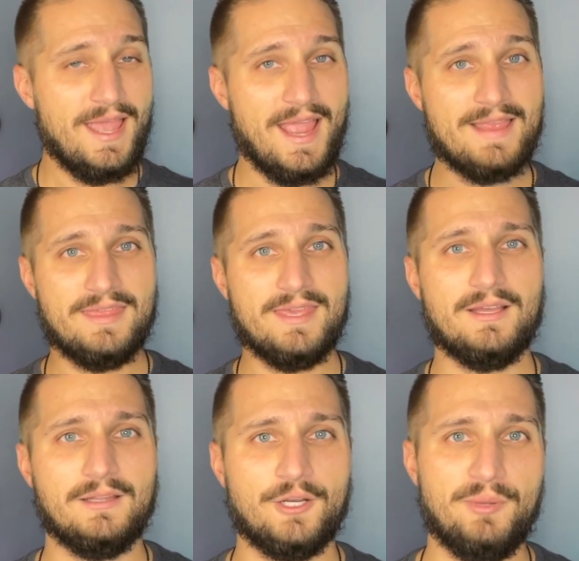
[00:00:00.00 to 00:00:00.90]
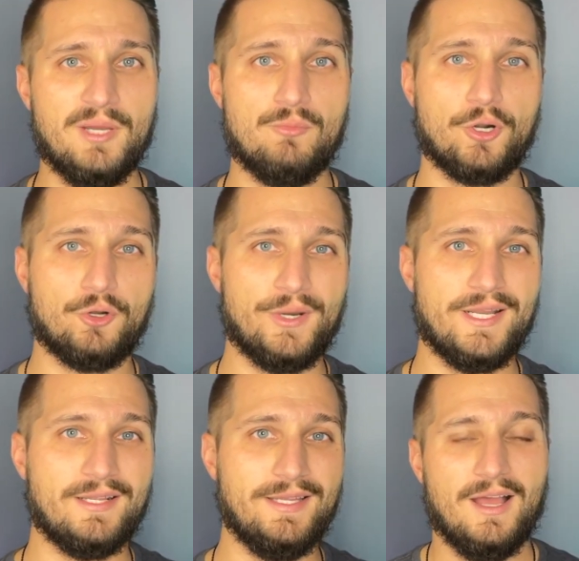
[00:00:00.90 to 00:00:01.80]
and think a little bit more
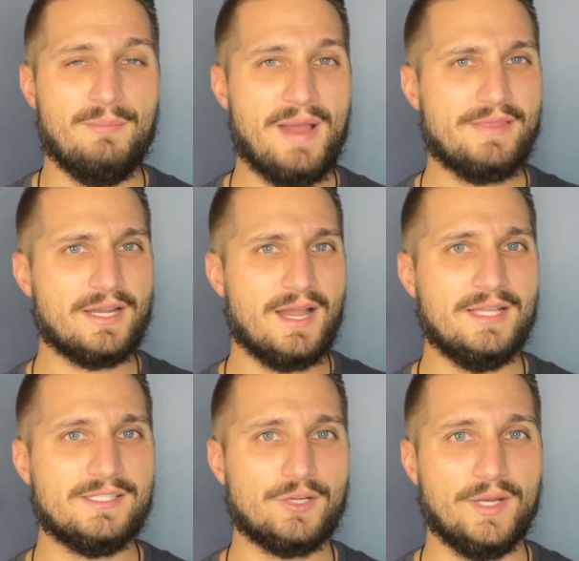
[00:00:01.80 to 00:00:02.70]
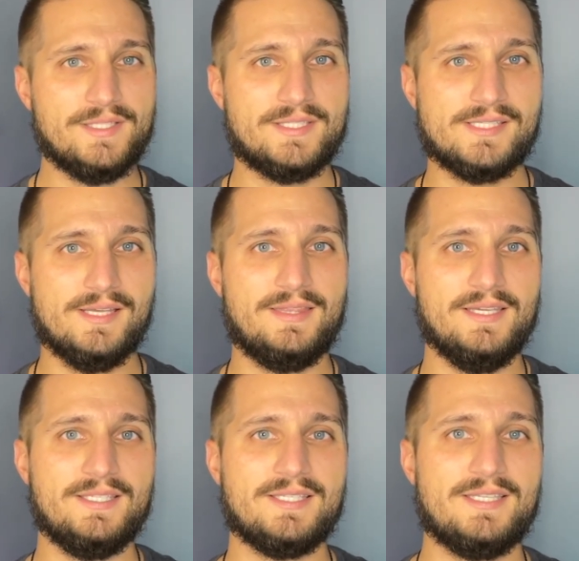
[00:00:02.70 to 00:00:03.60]
critically about the consequences that
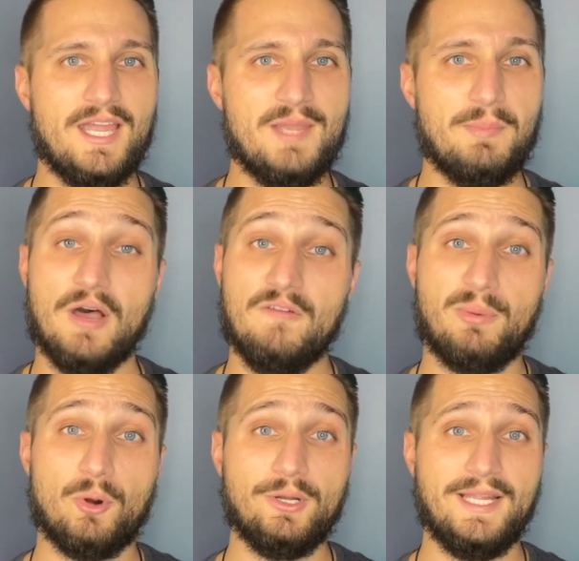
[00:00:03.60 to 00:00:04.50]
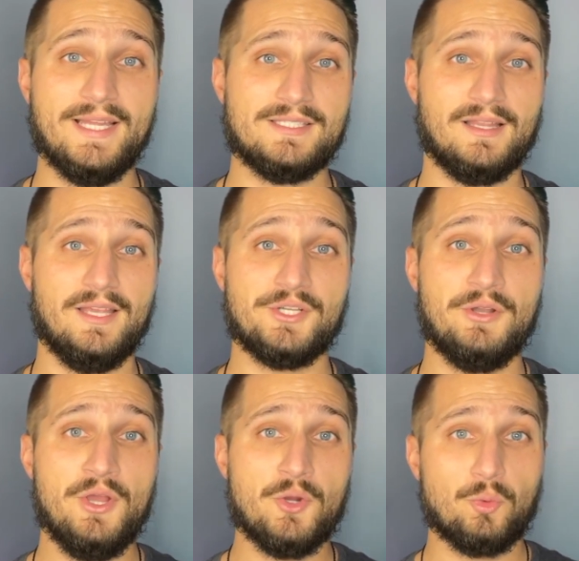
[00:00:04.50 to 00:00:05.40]
this type of port cancellation
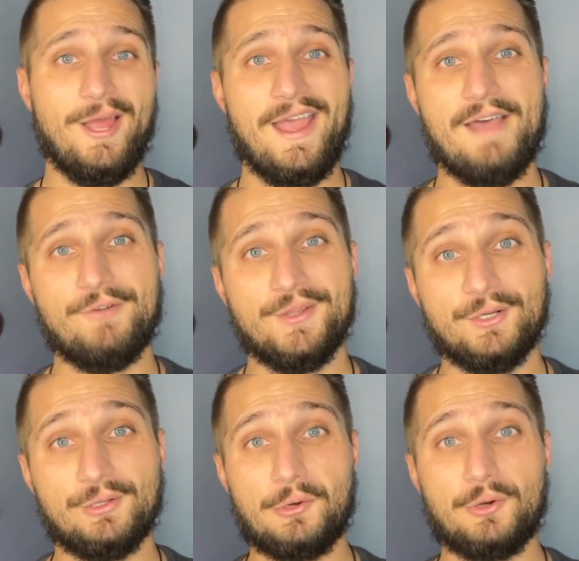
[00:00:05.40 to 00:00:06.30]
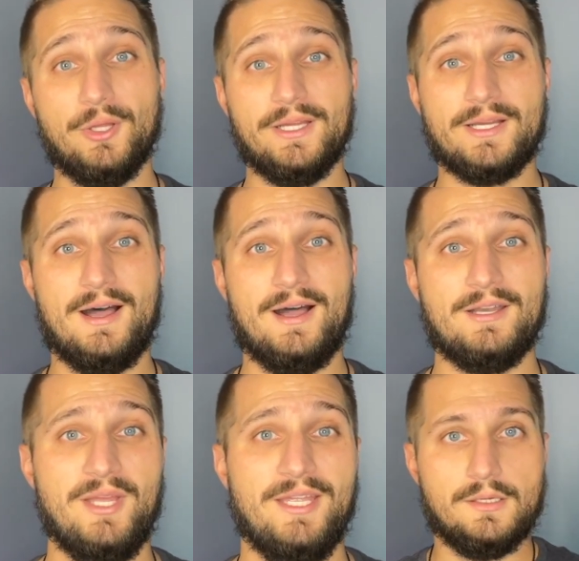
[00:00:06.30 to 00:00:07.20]
will have on their local
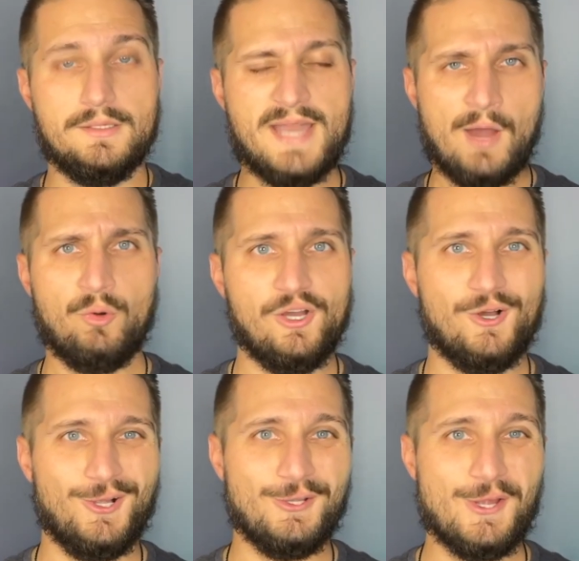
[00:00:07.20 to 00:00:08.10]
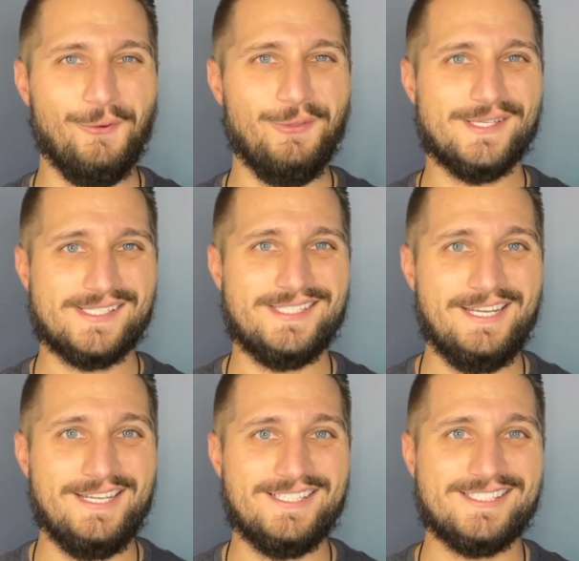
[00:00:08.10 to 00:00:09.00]
economy. Now, we all know the
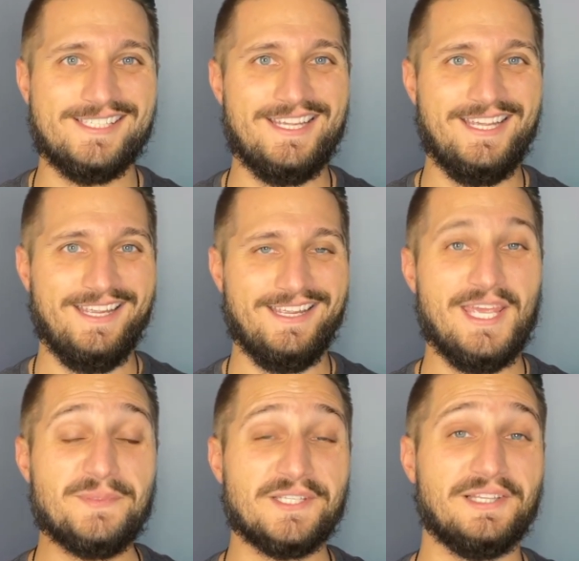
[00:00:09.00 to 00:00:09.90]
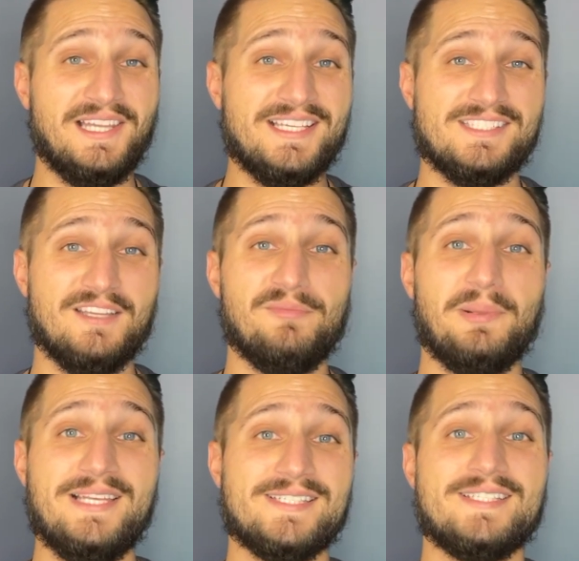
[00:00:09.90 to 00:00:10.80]
CDC keeps a list of
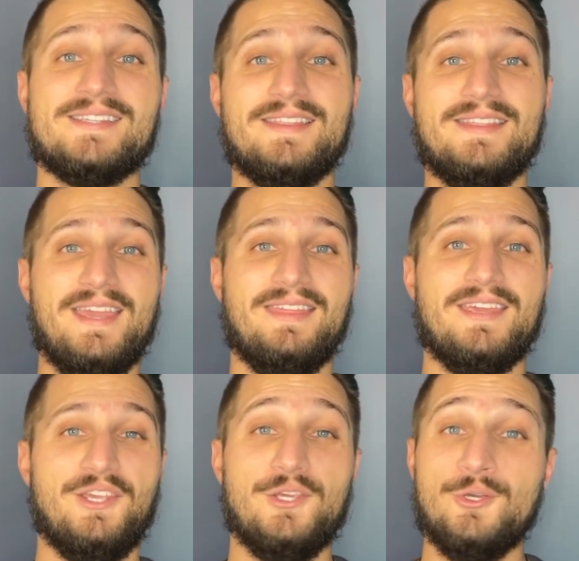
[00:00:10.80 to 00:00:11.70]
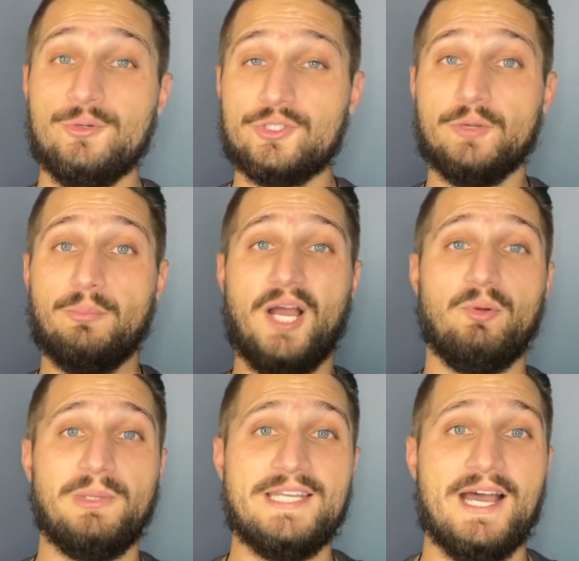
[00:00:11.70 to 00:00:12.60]
places that they think you should
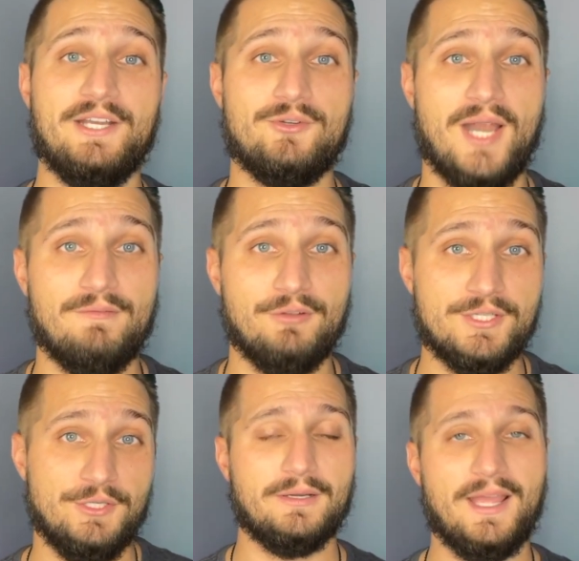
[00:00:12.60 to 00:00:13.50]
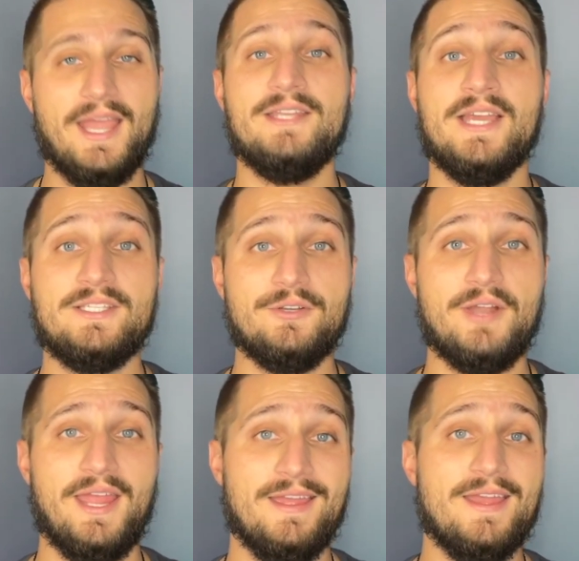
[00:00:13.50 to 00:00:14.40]
probably not travel to. And
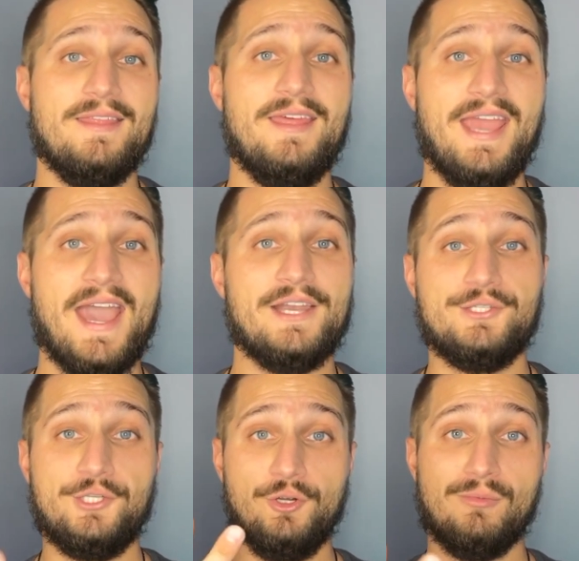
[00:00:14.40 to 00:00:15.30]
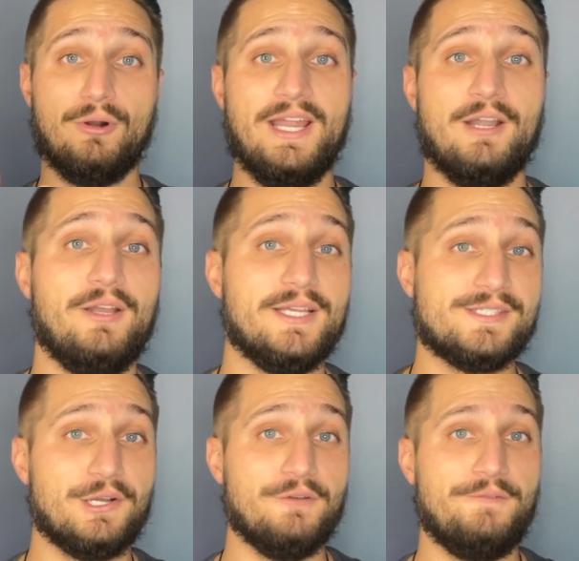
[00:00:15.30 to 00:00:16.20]
yesterday, they added two more
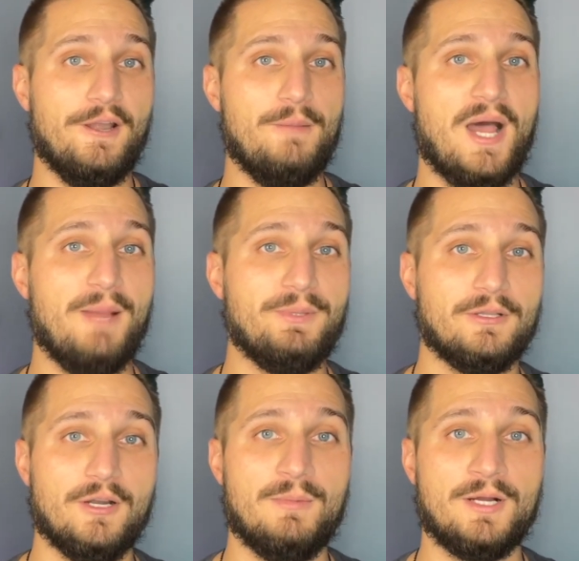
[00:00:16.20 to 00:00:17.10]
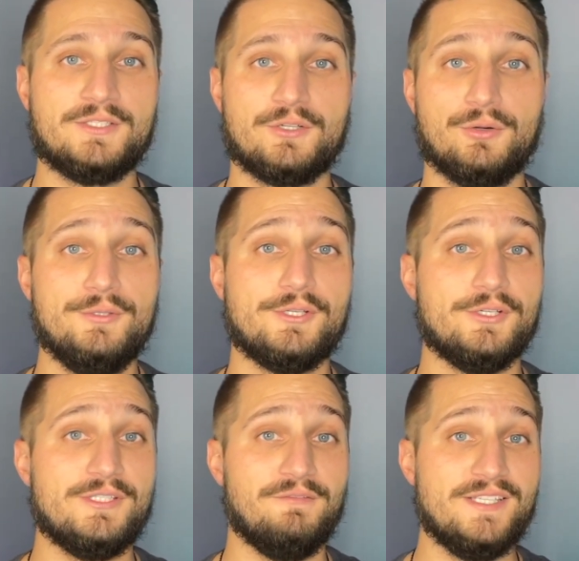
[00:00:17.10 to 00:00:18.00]
areas that are very popular amongst
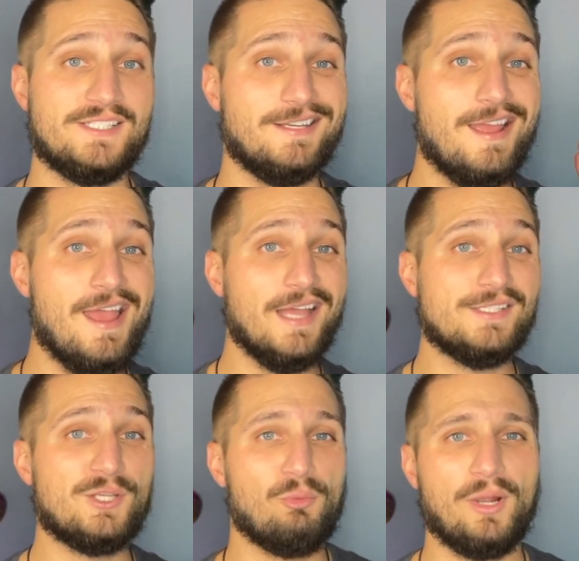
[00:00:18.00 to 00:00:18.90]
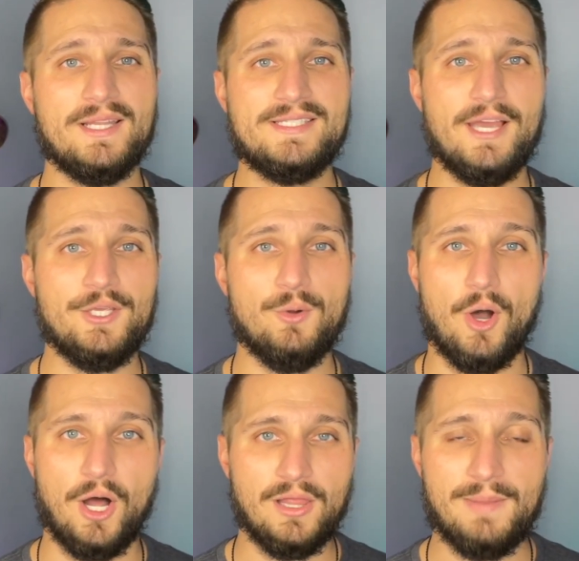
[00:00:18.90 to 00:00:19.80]
cruisers to visit. And so we're going to tell you
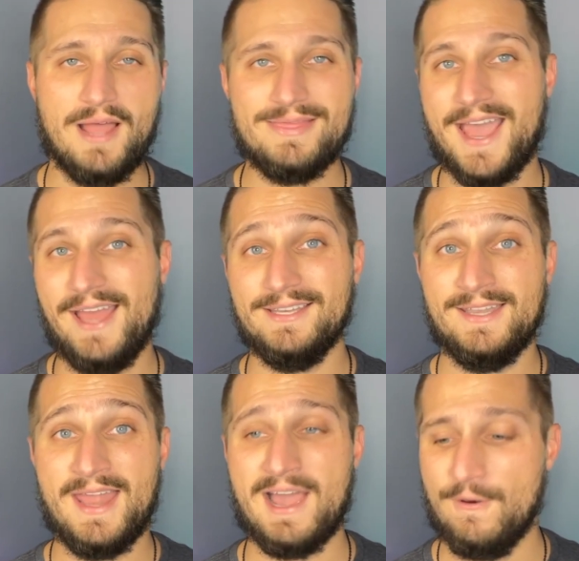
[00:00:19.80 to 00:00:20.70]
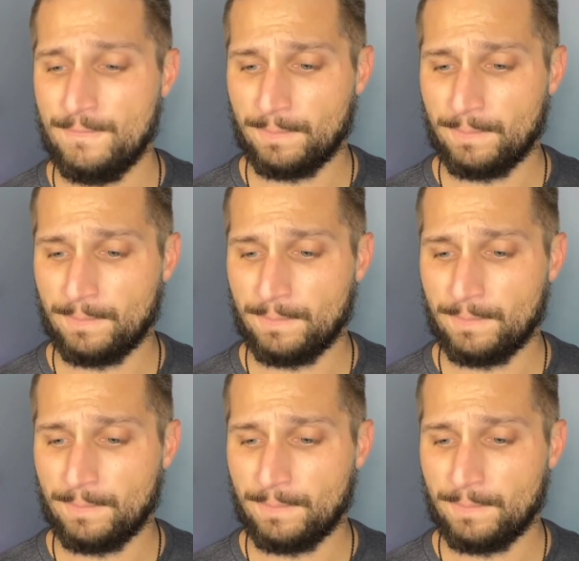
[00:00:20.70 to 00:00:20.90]
all about that now